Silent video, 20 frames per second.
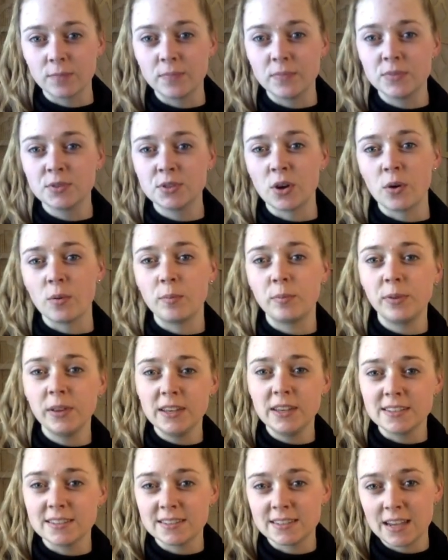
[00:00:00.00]
So
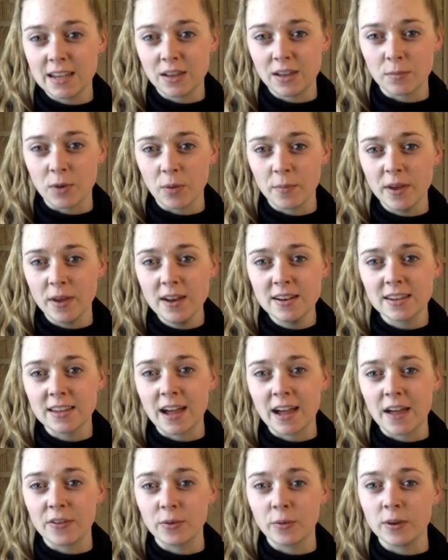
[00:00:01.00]
please take a moment,
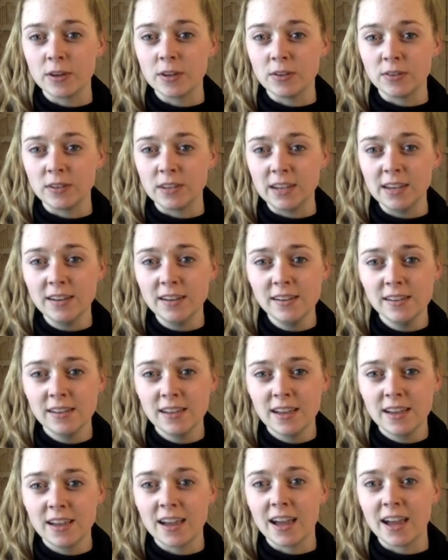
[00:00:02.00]
gather what you need,
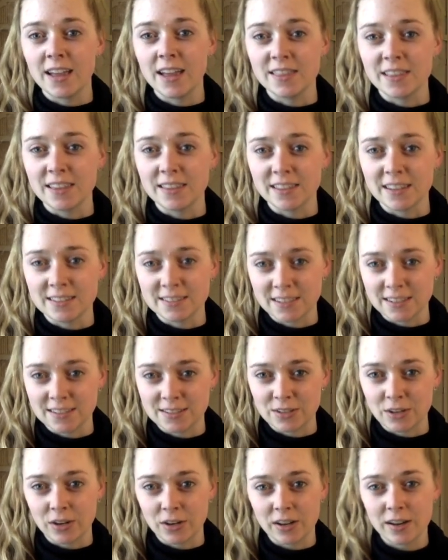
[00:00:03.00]
and then let's get
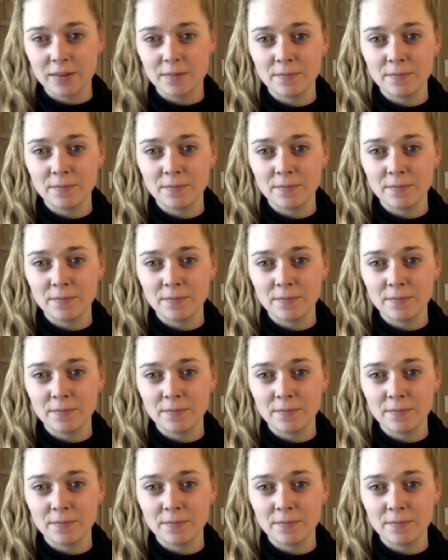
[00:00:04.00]
started.